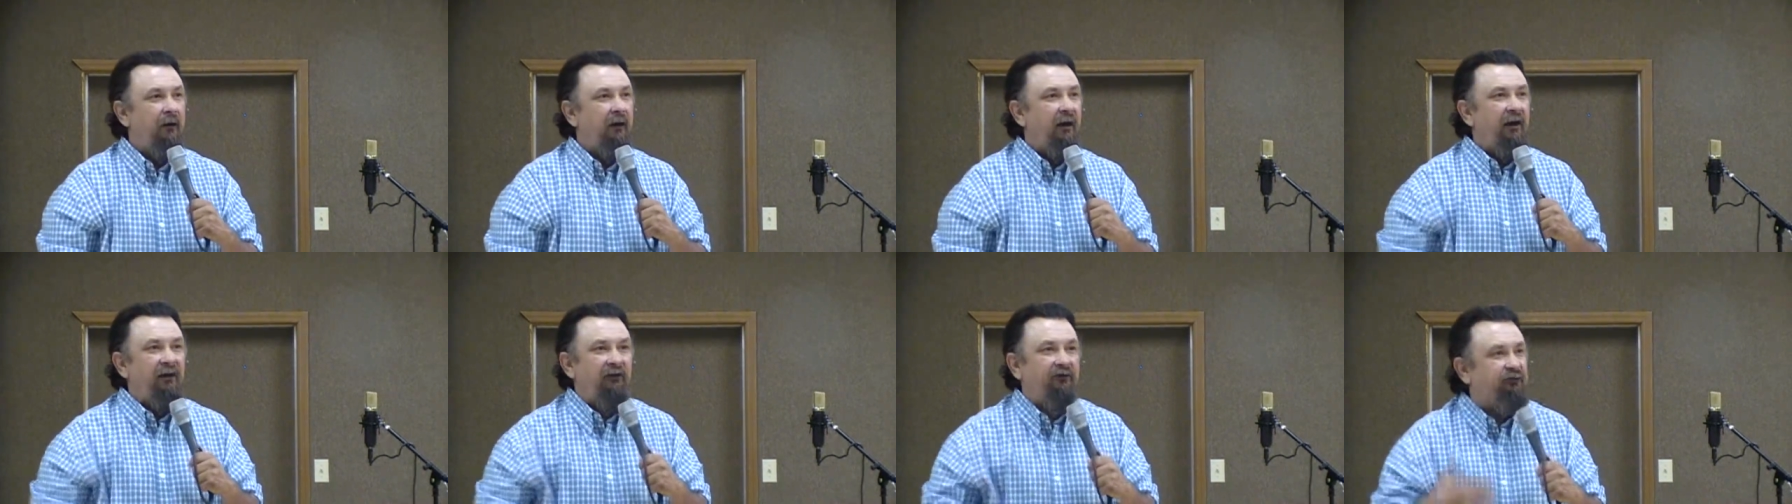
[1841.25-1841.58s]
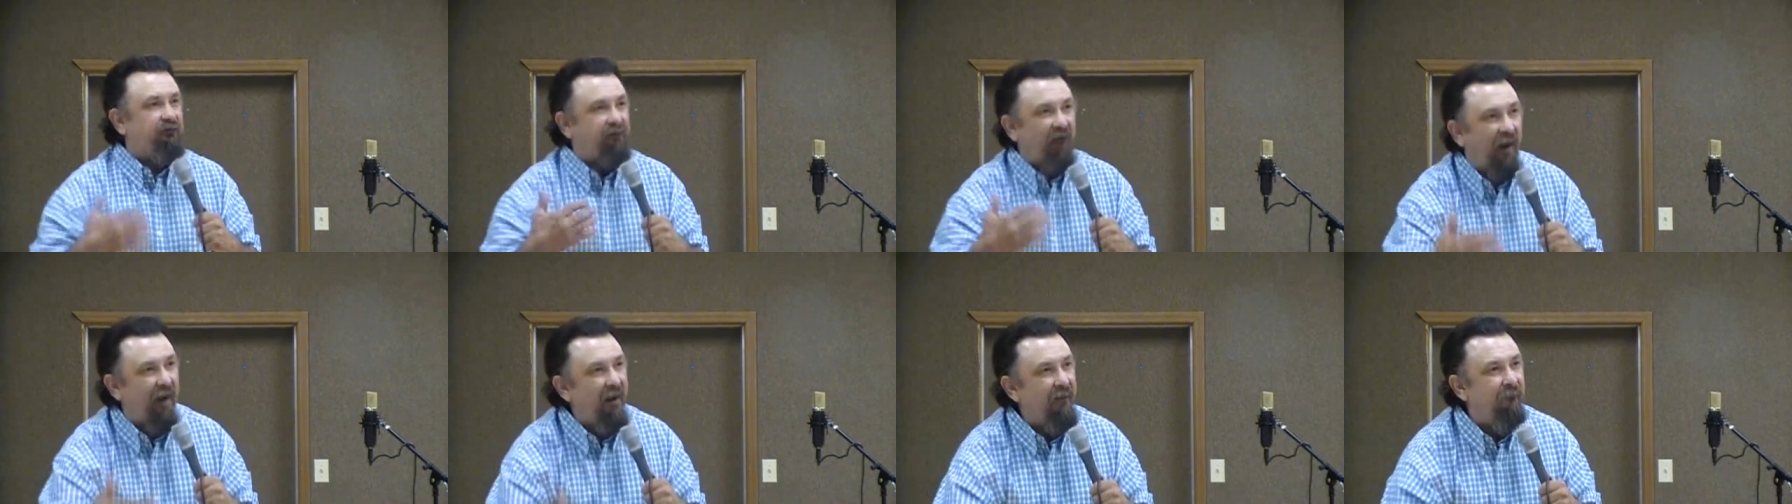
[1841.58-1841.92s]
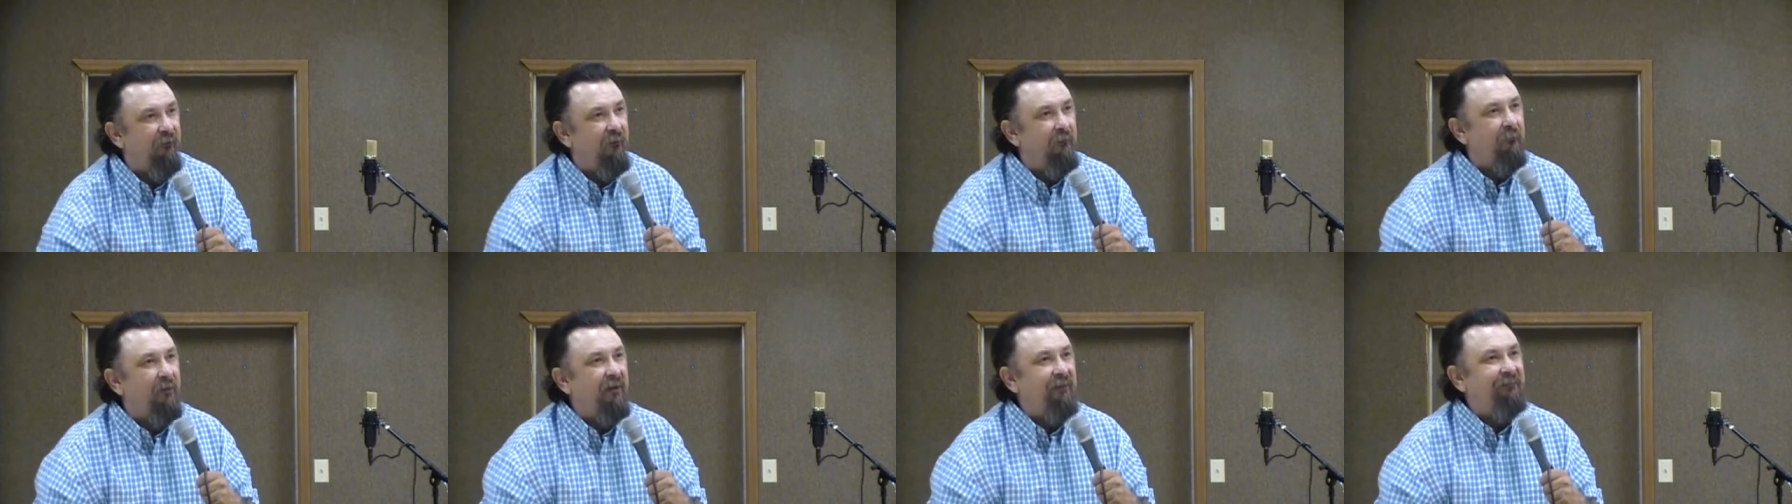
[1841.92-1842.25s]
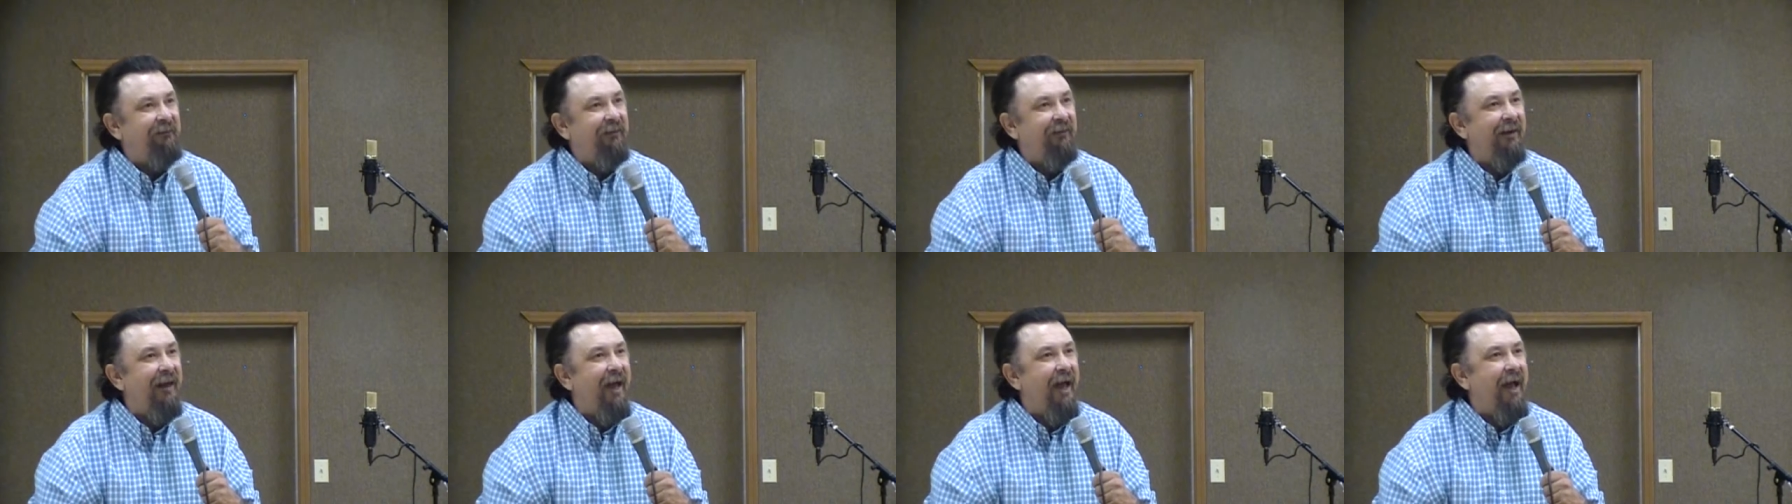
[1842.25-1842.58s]
He's saving
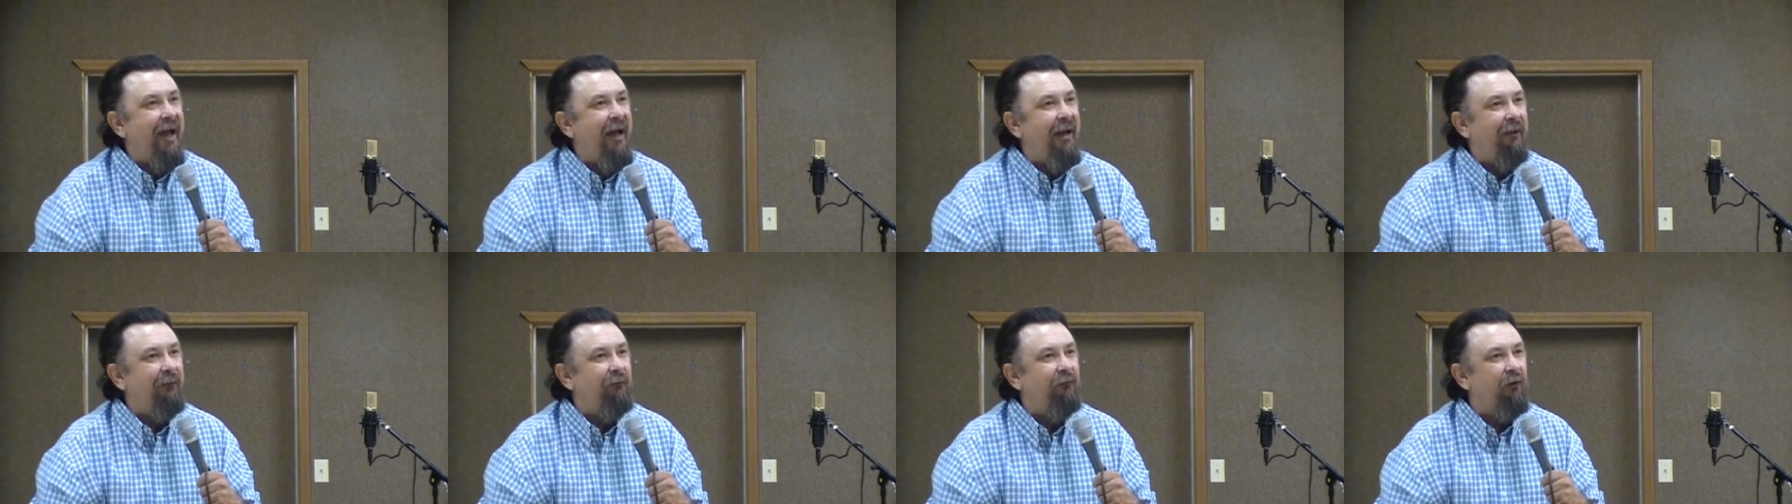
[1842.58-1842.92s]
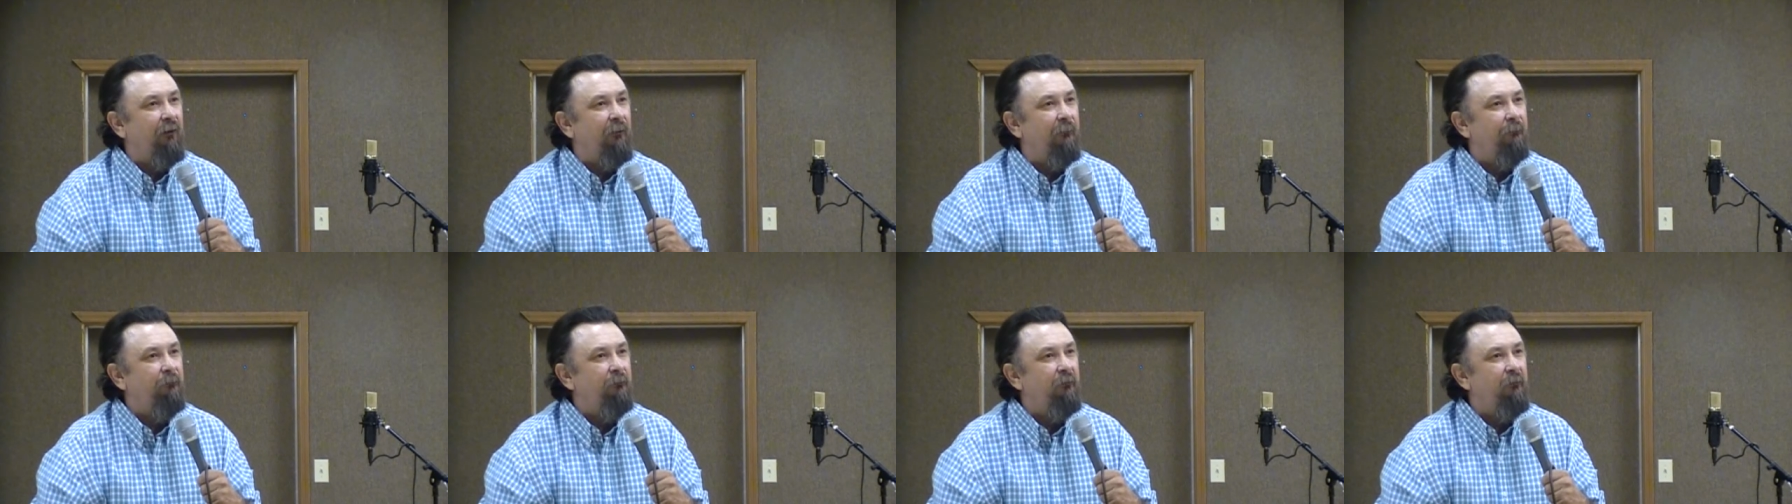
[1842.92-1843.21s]
me tonight.